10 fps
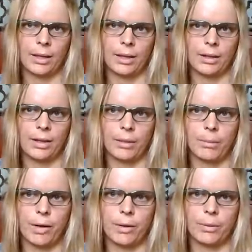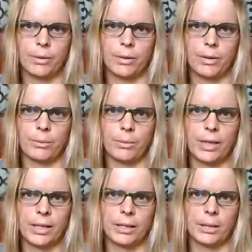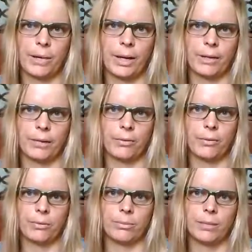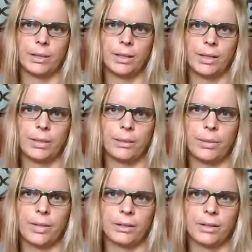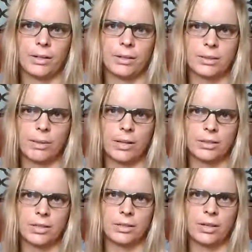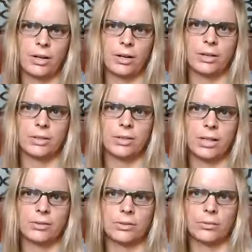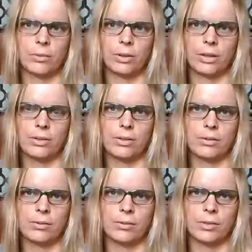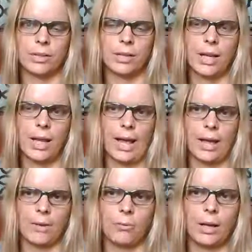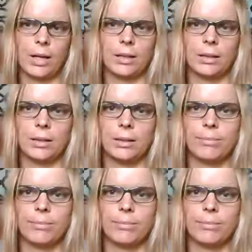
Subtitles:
A young barber on break in the back of the room picked on a Spanish guitar gentle rolling tunes, and well.